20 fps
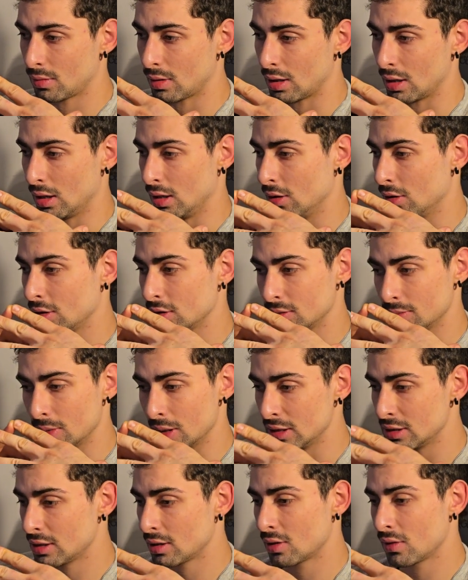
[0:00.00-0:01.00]
And I know that's
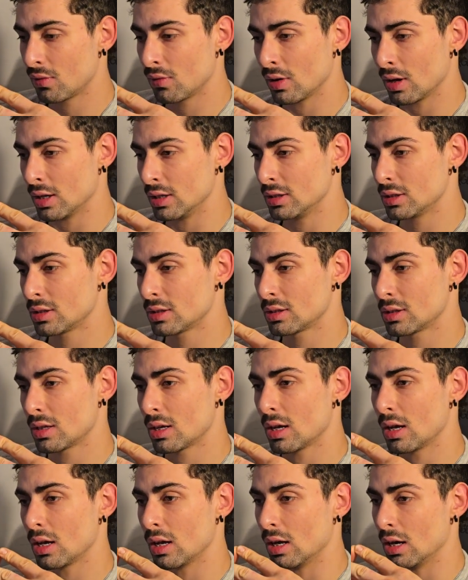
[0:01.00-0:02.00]
basic advice,
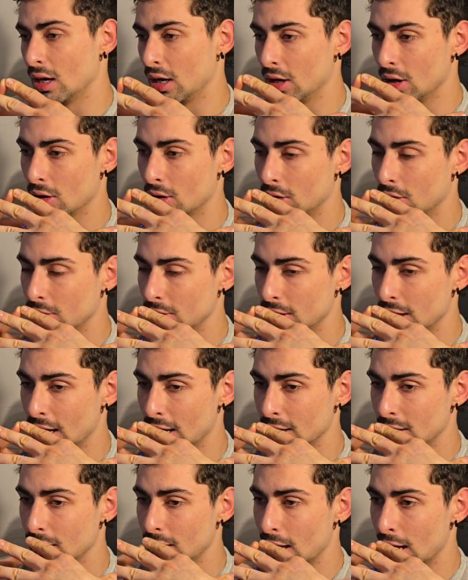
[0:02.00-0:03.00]
and I know
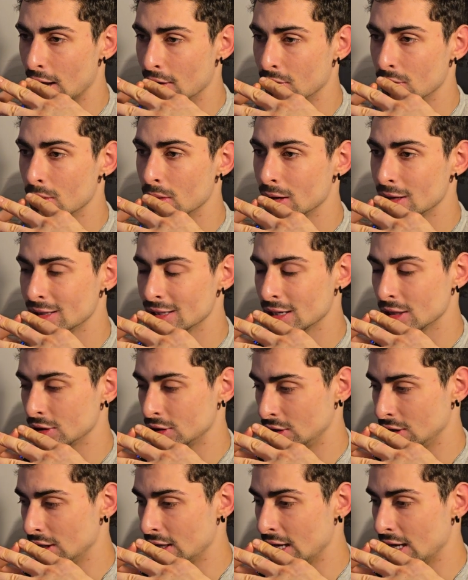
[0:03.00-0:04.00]
that everybody
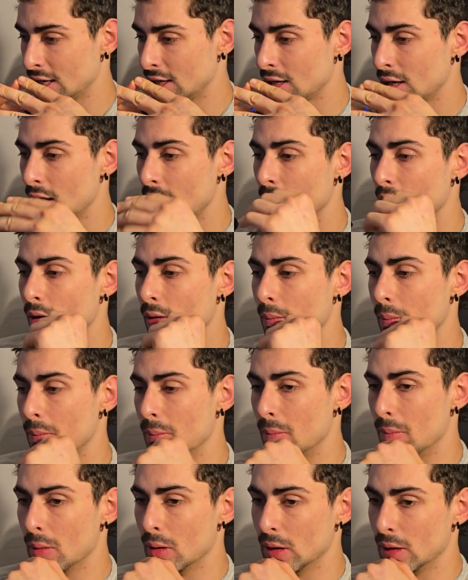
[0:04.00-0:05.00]
tells you that,
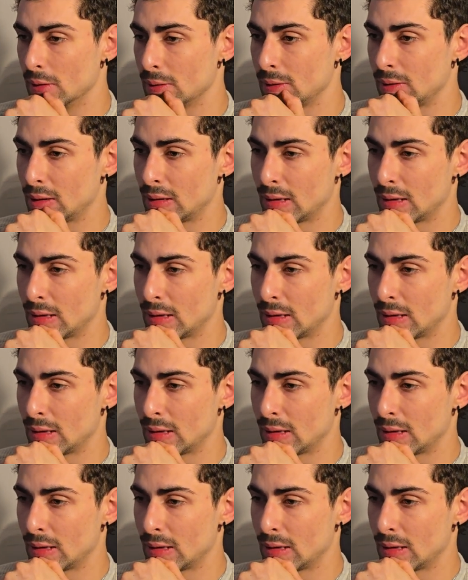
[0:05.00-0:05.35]
but